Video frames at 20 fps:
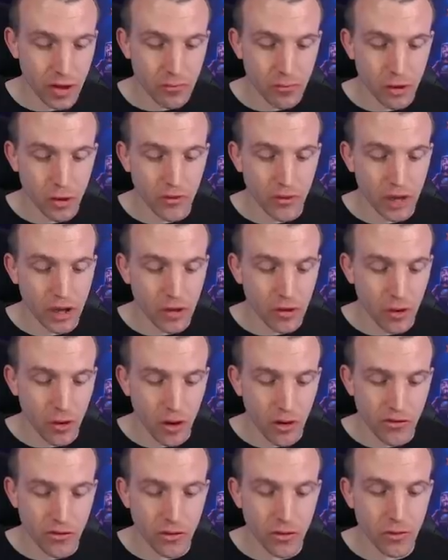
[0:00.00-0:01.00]
Moving
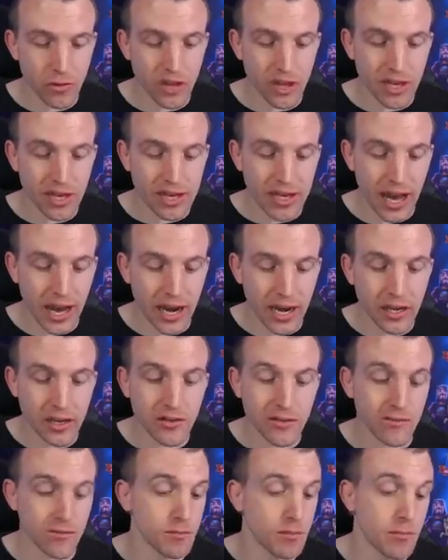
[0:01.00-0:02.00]
across to the
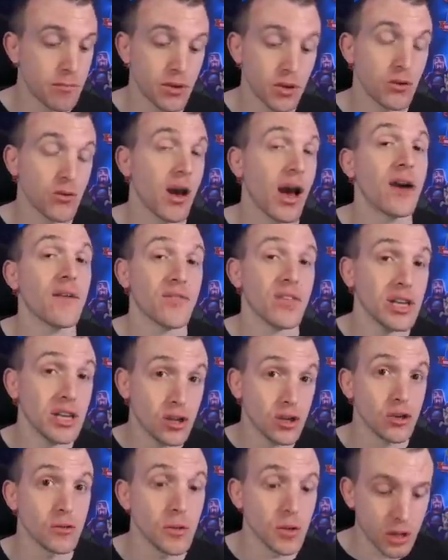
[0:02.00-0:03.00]
cannons, remember you have the
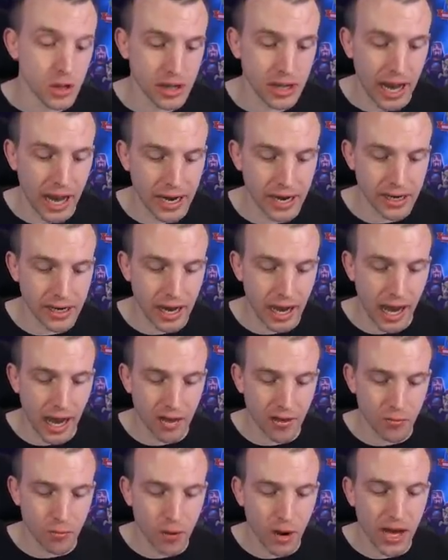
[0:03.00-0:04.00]
double cannon
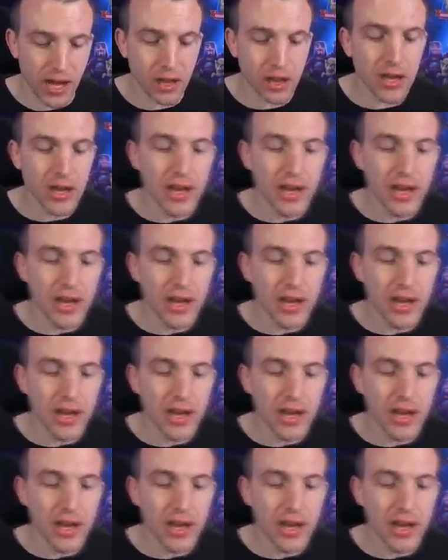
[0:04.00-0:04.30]
as well.